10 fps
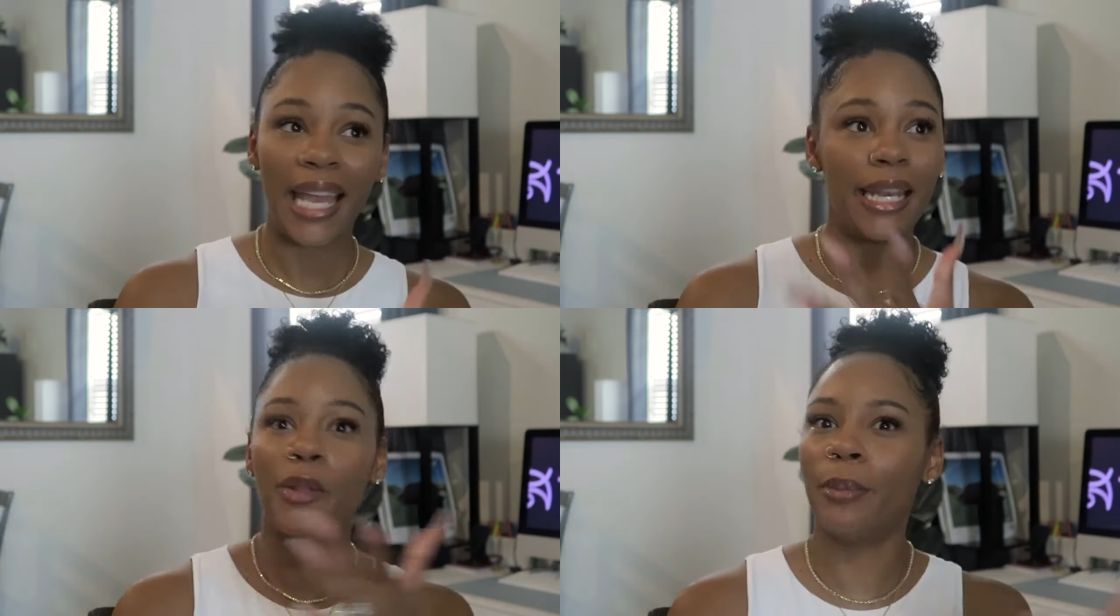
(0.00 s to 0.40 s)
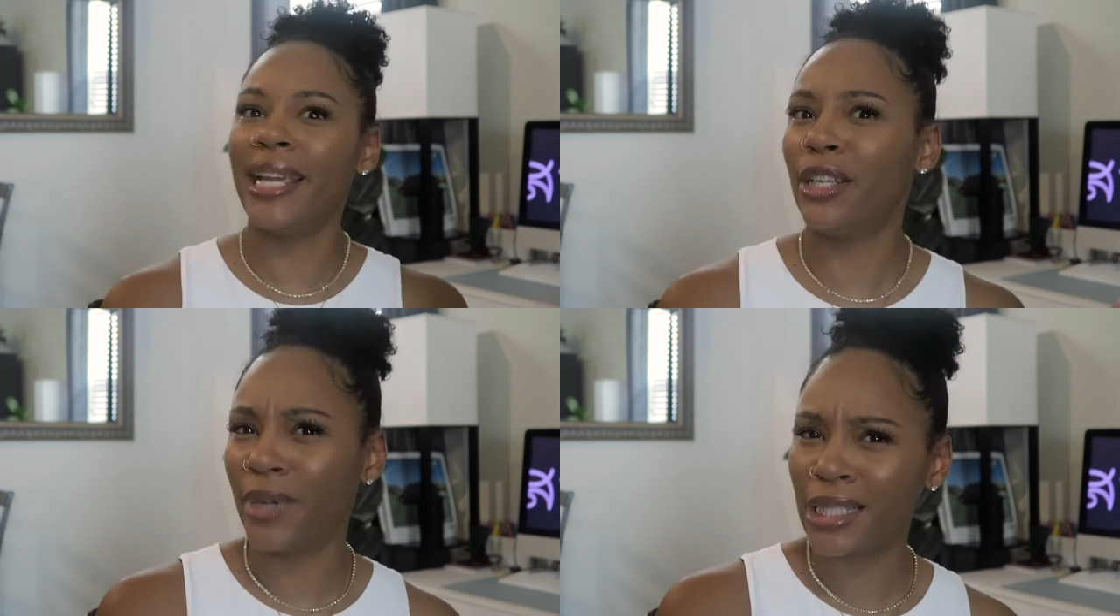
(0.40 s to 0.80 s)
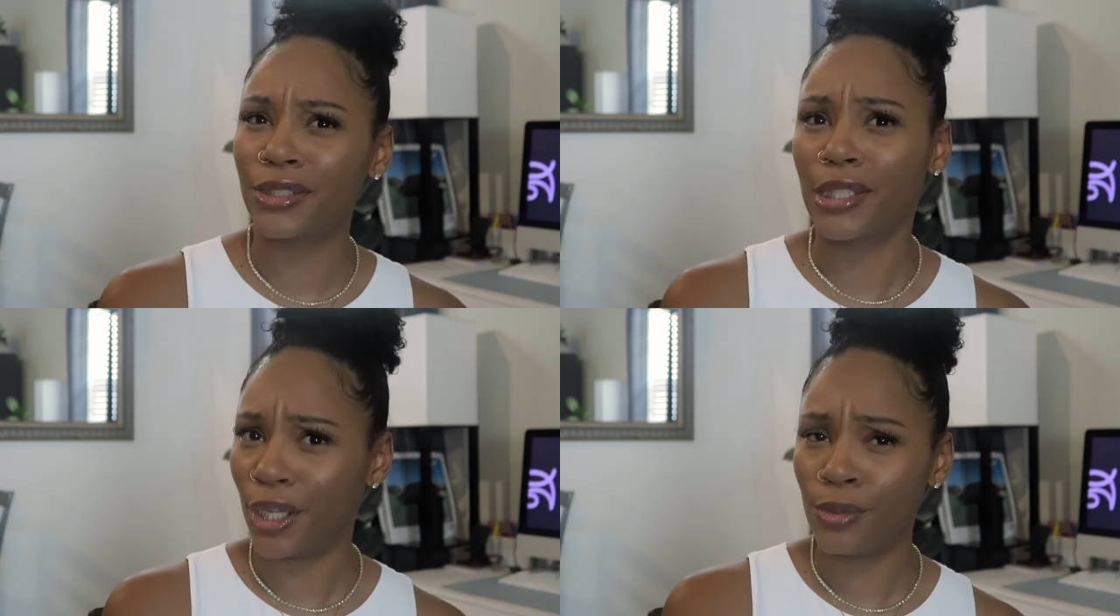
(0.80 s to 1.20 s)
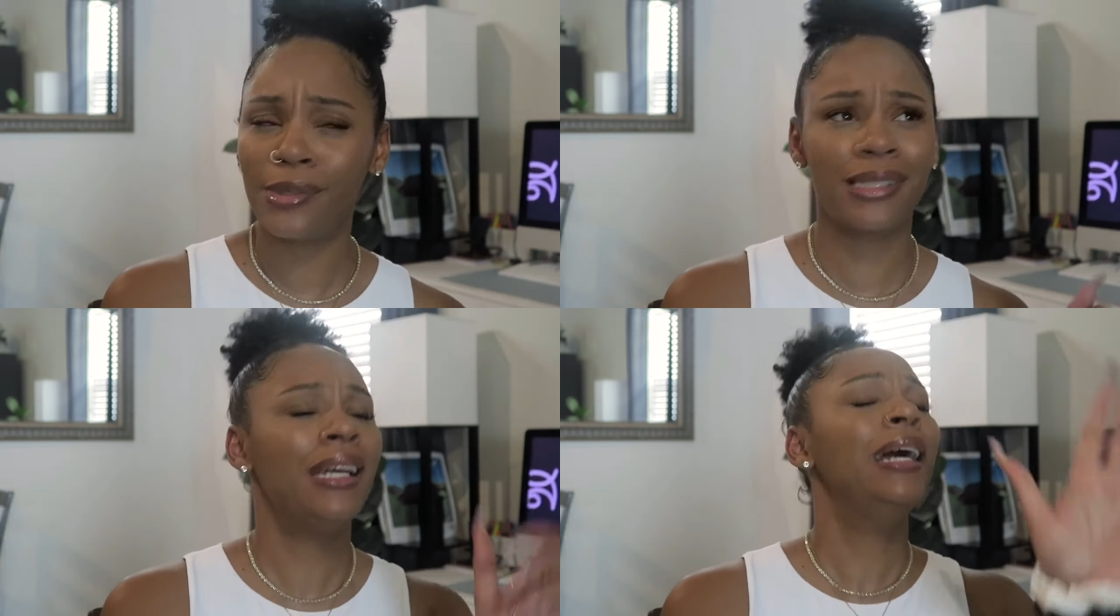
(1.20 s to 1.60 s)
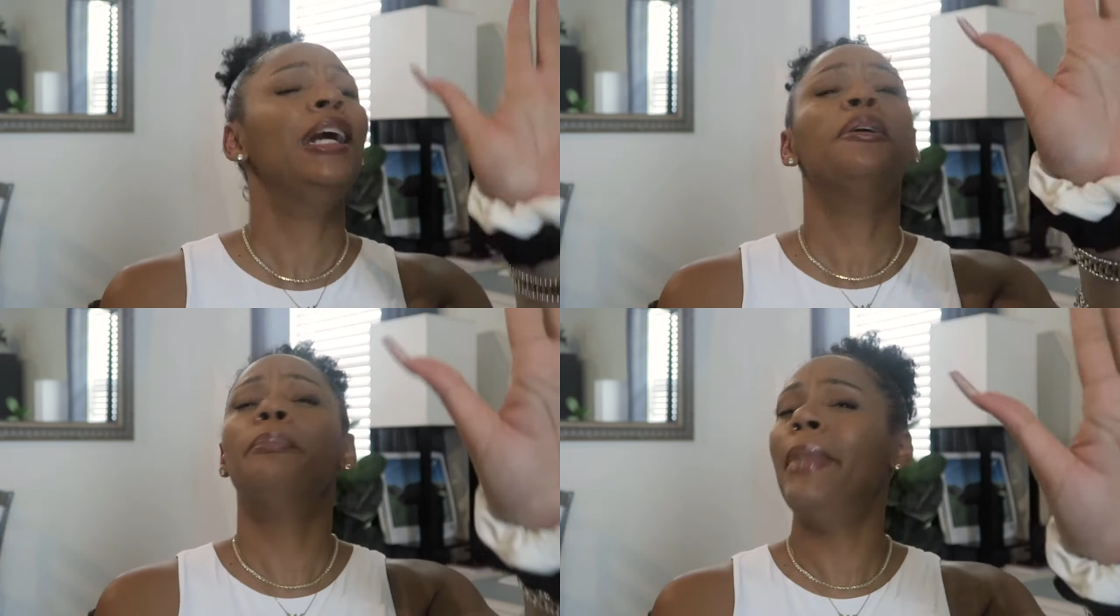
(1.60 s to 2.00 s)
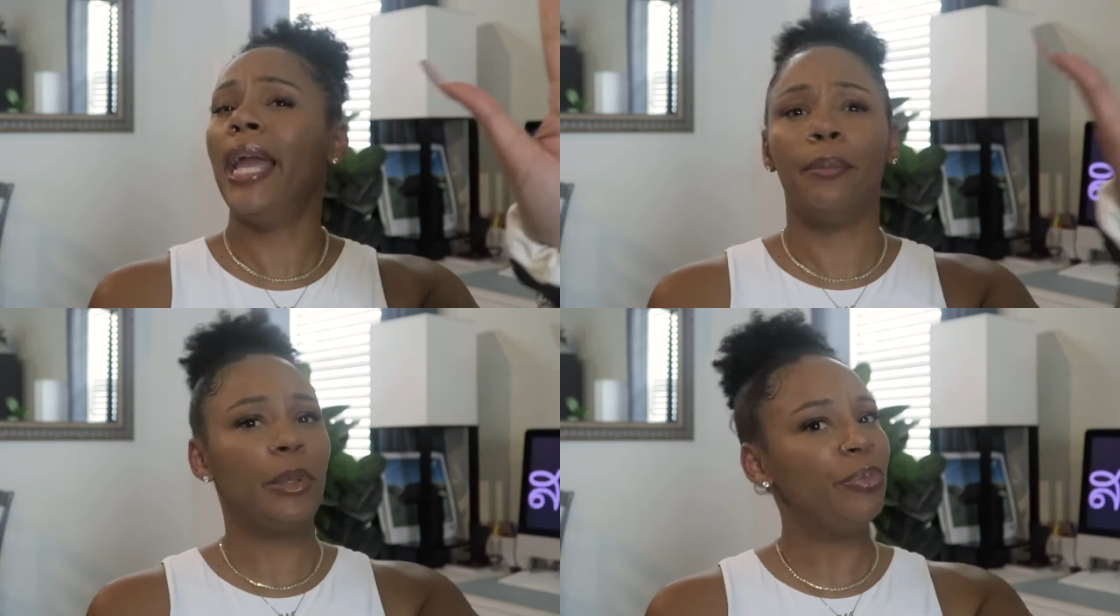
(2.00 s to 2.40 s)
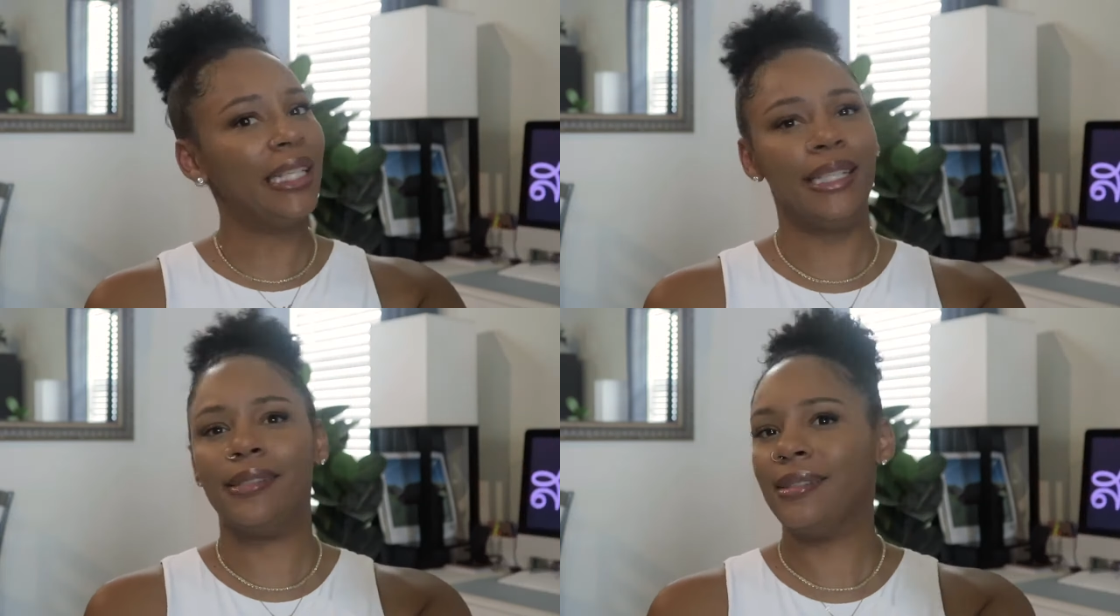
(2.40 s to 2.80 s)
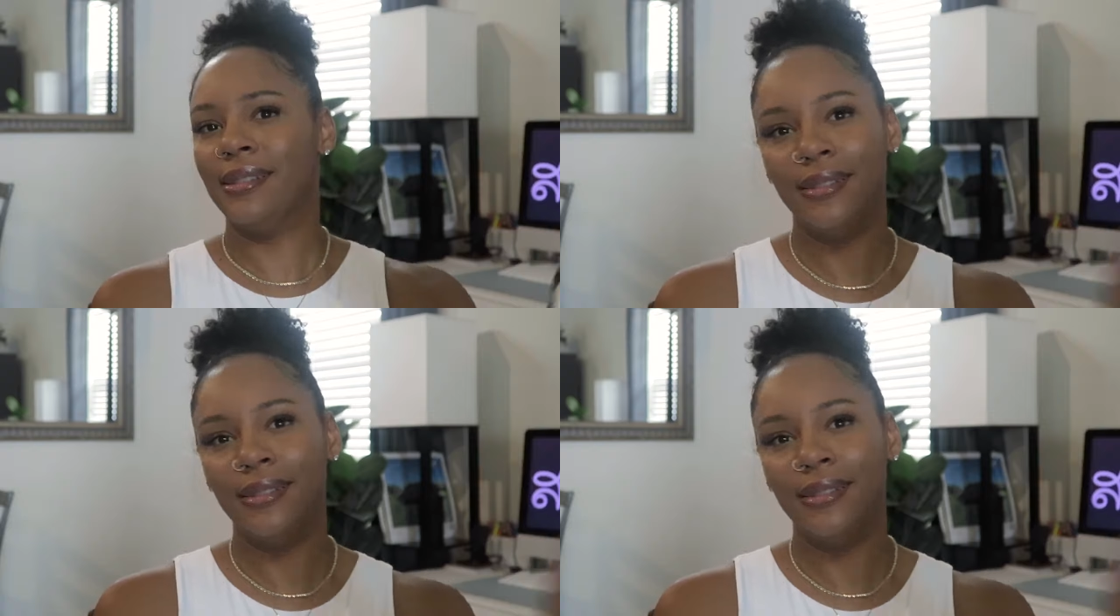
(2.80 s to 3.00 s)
And now they're making regular clothes? Ma'am, please,